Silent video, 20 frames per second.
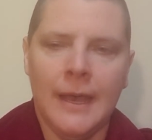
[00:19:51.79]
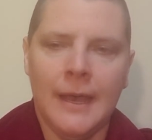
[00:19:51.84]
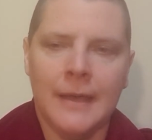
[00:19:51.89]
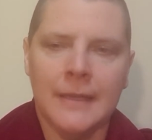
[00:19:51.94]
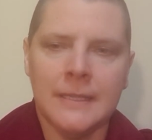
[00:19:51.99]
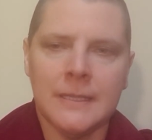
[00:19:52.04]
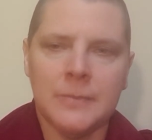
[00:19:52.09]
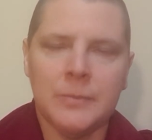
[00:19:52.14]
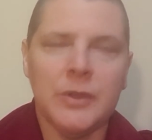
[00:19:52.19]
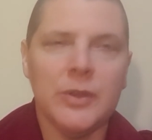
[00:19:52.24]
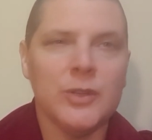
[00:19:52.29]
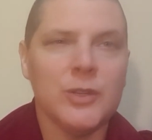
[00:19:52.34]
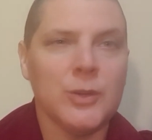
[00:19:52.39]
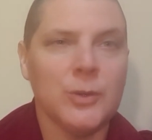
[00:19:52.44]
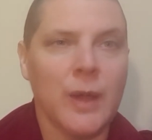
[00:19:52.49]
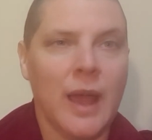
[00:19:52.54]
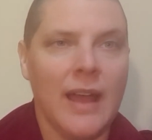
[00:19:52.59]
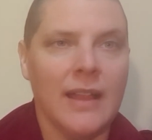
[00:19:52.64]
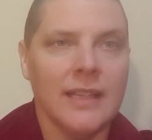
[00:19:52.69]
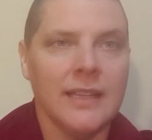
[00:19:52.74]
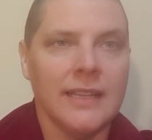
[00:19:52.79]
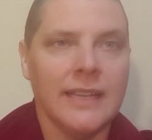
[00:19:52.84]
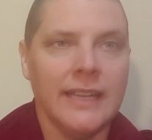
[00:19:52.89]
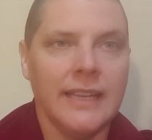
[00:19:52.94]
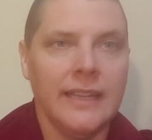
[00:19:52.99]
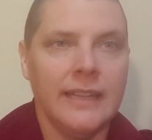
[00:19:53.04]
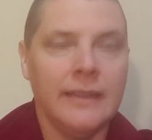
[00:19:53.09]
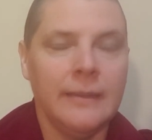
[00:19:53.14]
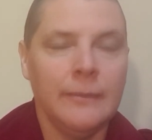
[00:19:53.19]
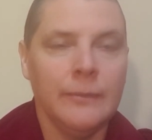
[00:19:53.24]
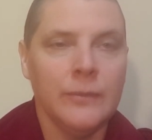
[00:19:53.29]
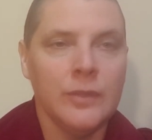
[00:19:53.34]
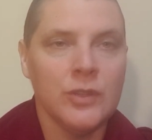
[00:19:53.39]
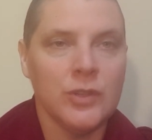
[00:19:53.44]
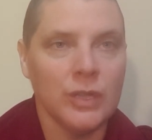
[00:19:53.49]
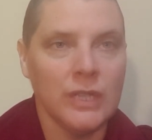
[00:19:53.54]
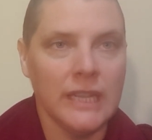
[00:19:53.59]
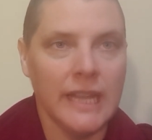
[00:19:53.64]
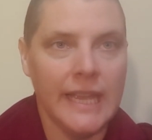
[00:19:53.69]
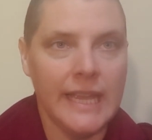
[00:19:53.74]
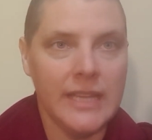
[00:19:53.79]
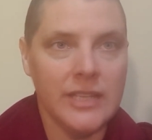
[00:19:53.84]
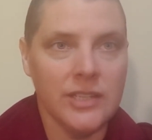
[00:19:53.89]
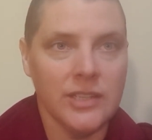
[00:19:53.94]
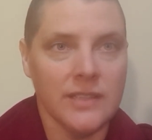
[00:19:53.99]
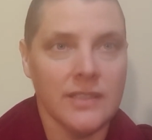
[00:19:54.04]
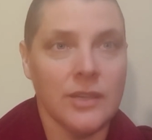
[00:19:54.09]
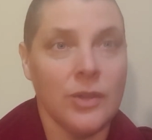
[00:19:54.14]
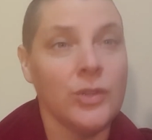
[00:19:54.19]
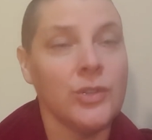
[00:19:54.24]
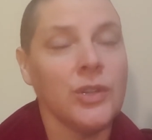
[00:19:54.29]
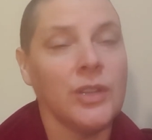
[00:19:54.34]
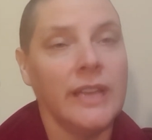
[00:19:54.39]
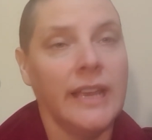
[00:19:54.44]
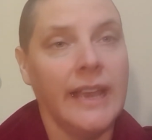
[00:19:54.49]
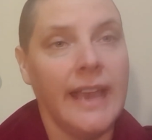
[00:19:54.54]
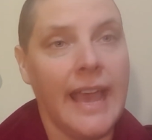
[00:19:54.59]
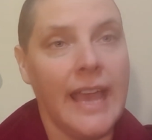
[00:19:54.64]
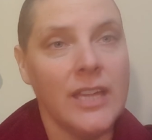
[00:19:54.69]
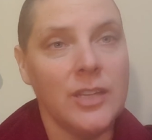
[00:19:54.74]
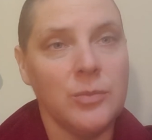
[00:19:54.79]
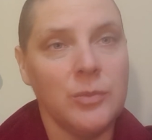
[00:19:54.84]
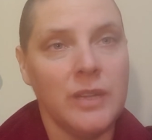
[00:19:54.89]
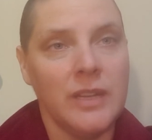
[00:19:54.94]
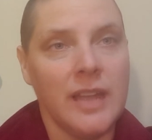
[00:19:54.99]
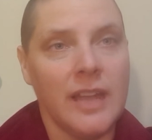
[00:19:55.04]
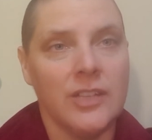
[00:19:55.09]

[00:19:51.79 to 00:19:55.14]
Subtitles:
spirituality should lead to social engagement